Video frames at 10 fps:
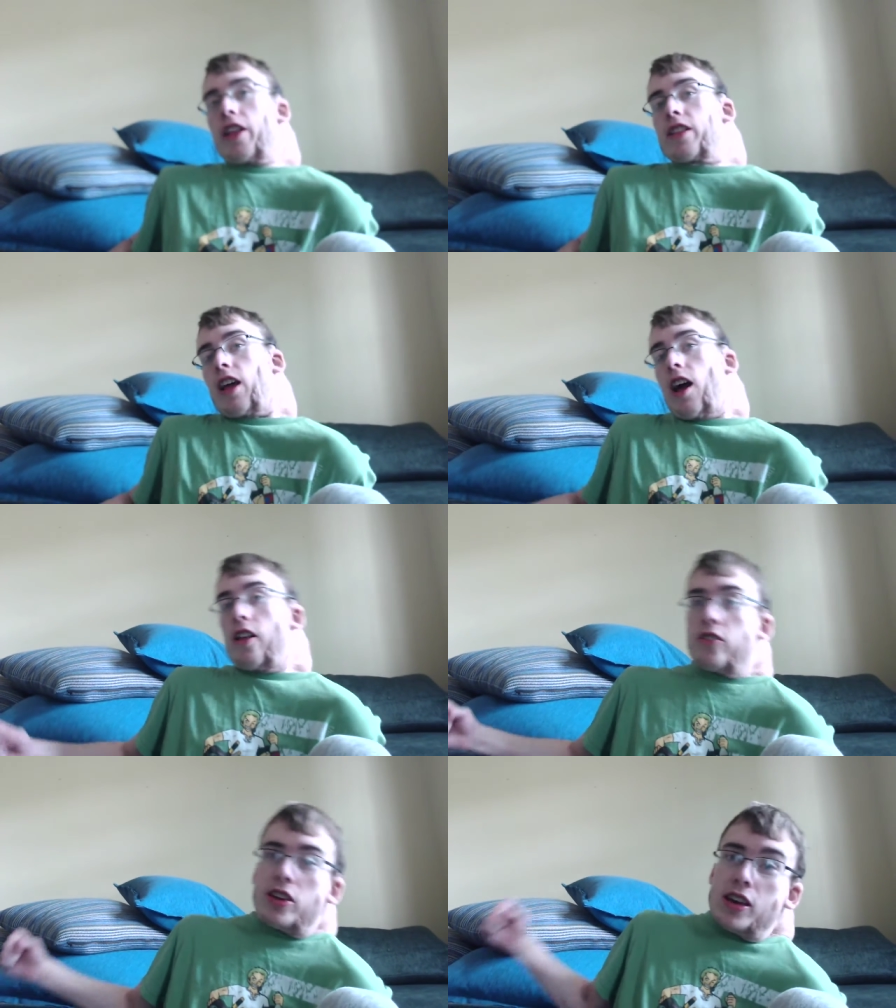and
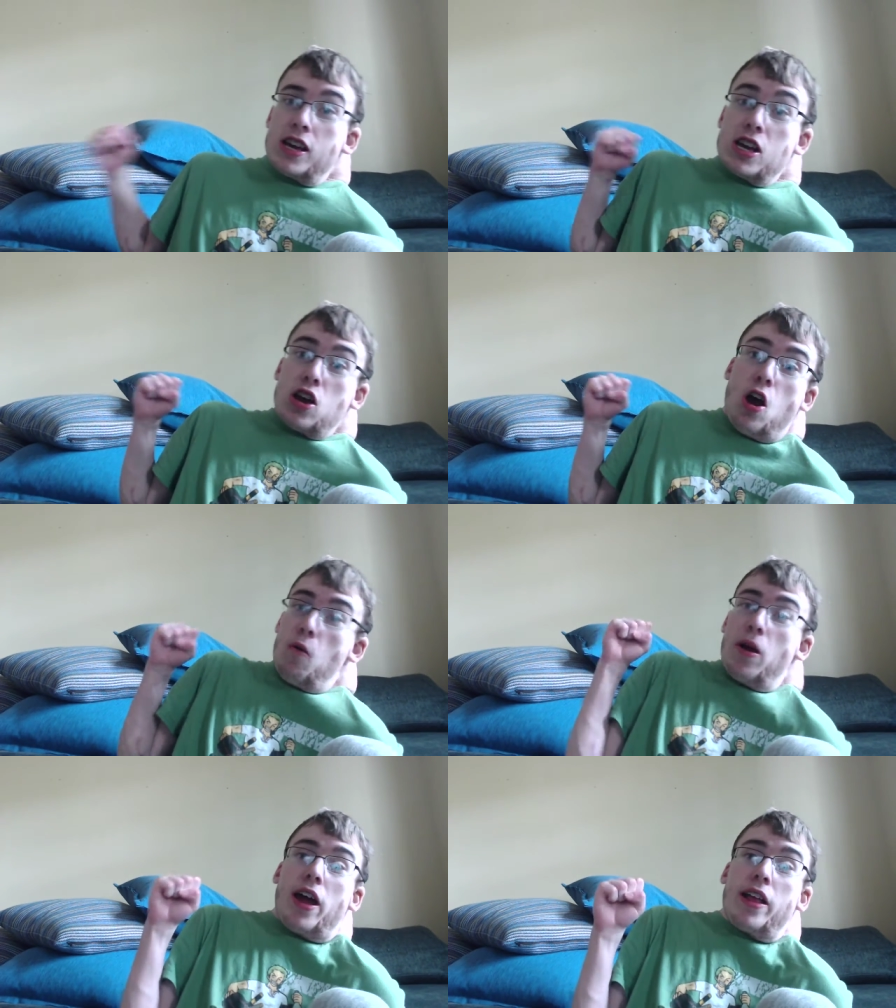Sanji
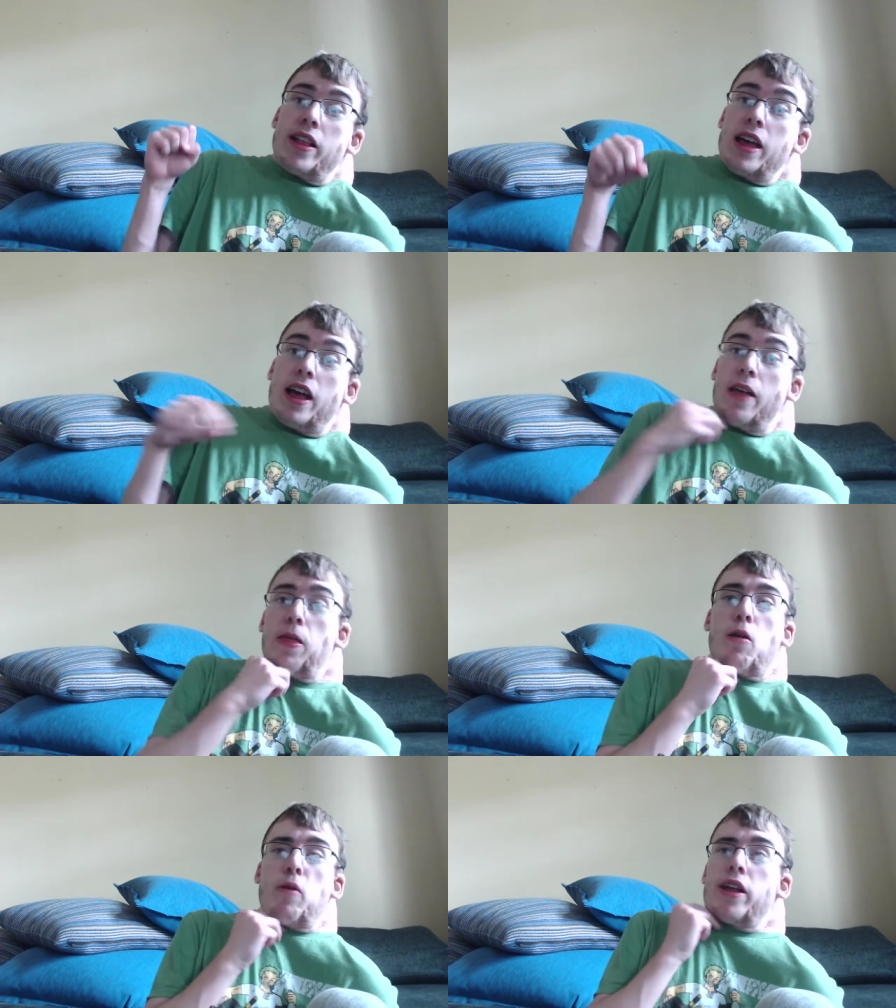go in, and
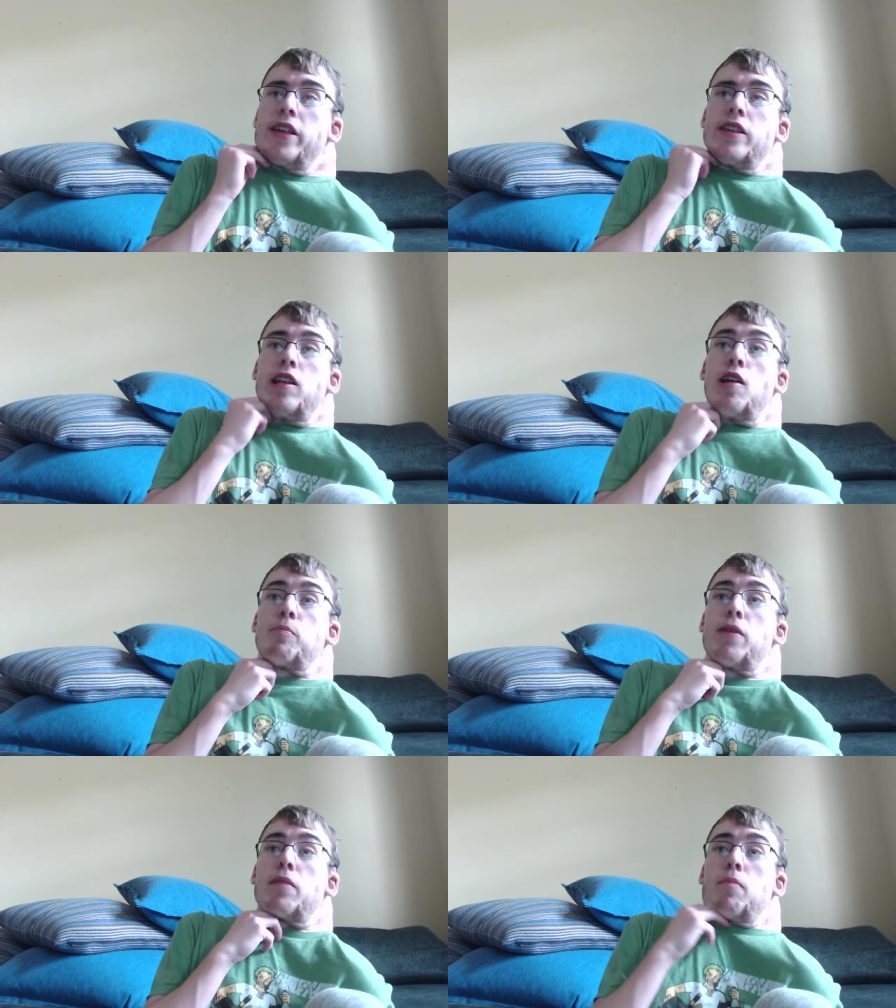by the way, this is
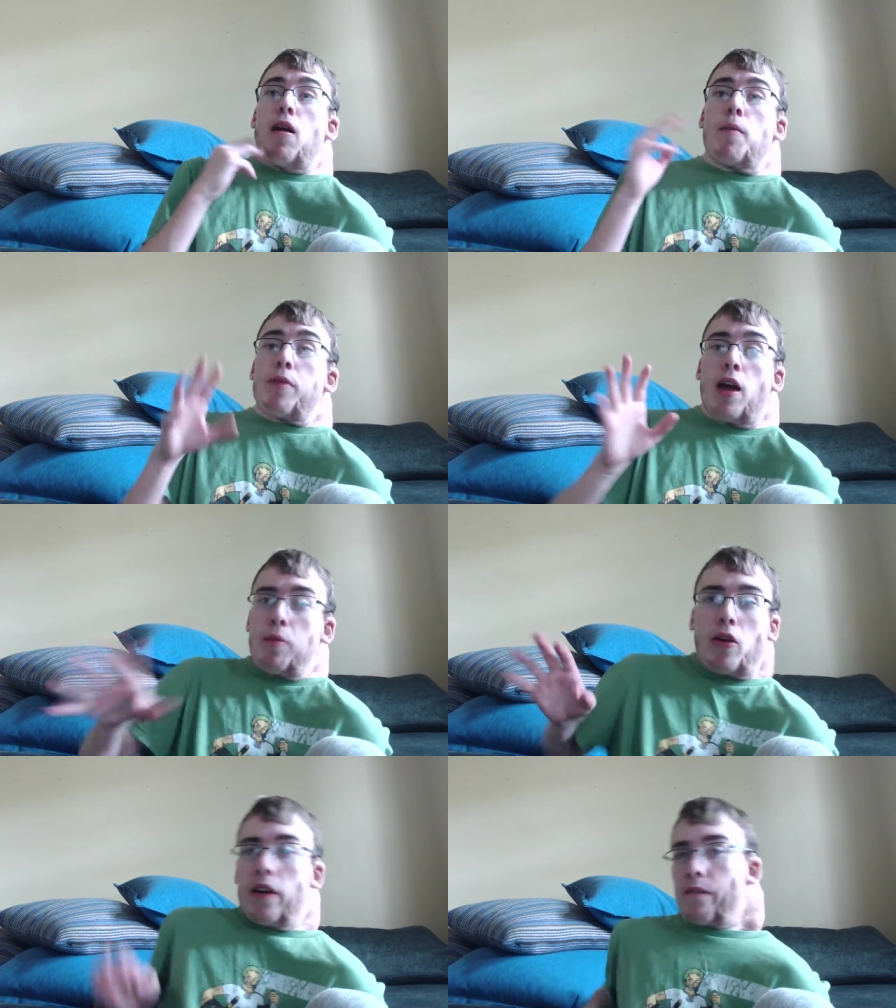a Big Mom's
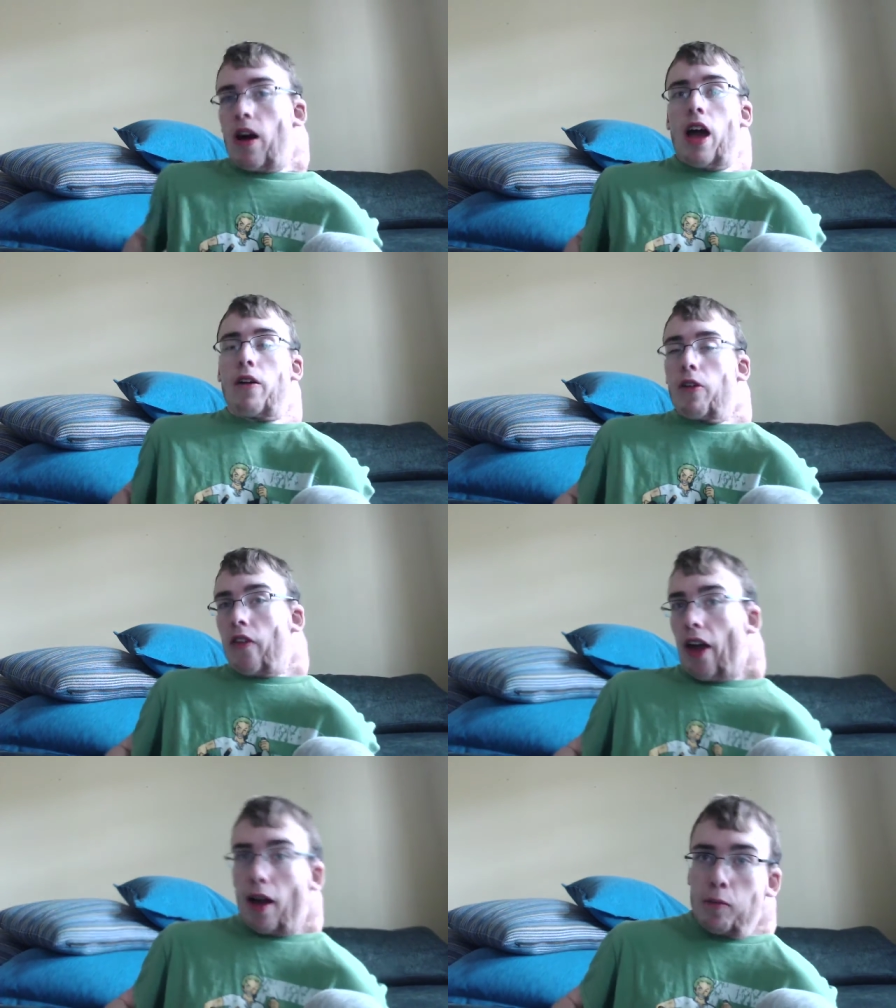Heavenly Fire
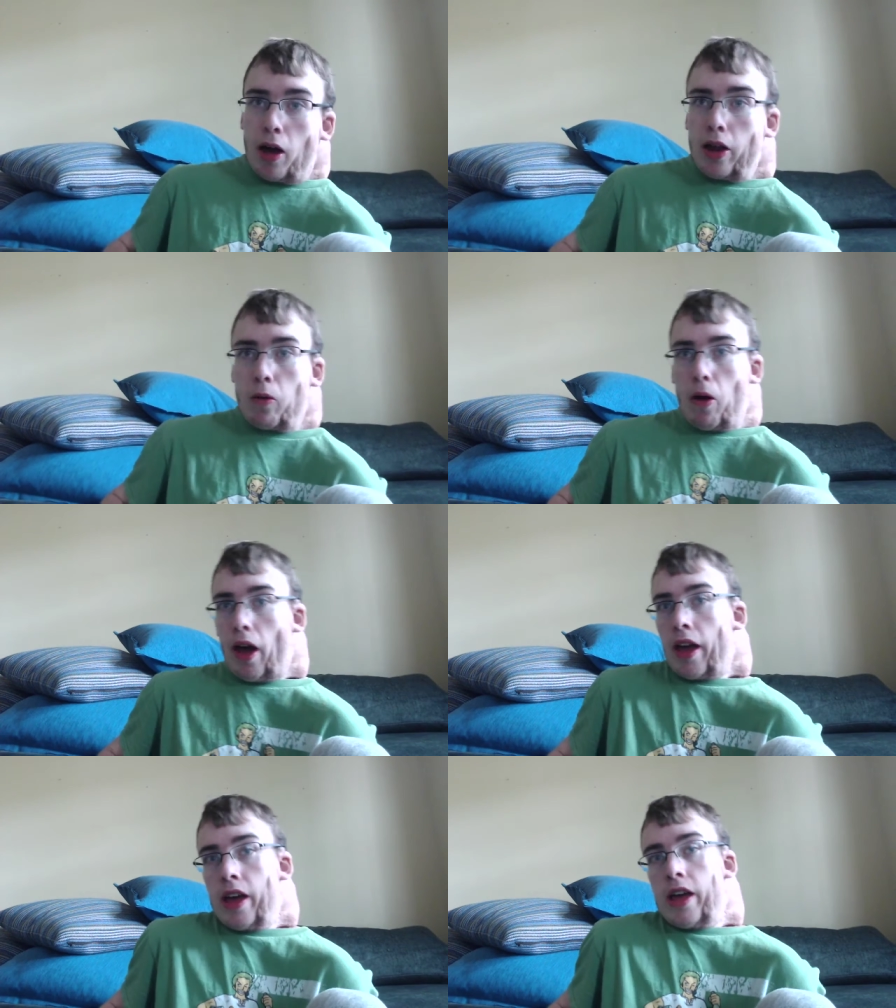attack, by the way.